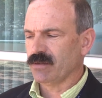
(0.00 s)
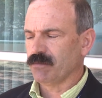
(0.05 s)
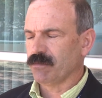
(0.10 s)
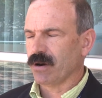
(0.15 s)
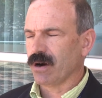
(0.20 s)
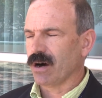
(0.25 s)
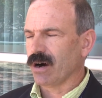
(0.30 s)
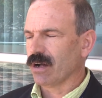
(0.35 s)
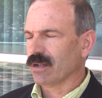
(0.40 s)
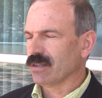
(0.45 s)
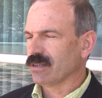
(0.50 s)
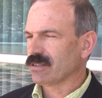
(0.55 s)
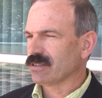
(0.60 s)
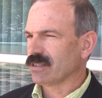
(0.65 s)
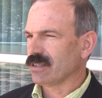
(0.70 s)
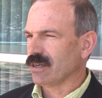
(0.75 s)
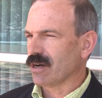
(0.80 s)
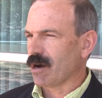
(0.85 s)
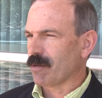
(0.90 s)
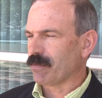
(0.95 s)

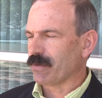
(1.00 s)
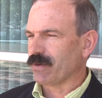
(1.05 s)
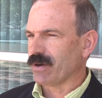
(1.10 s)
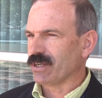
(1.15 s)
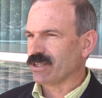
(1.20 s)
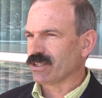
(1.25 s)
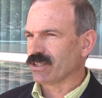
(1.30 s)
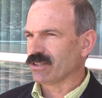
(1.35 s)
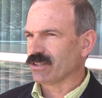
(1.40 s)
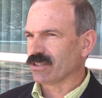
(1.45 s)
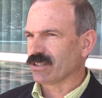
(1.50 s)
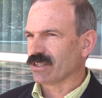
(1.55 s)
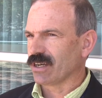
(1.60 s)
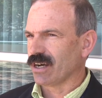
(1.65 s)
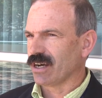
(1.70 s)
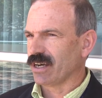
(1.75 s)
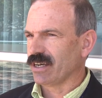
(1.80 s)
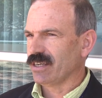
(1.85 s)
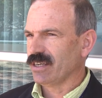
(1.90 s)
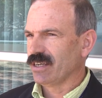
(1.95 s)
policy operational
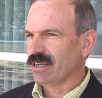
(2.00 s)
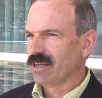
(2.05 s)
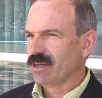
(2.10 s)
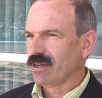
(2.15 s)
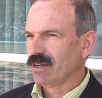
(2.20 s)
side,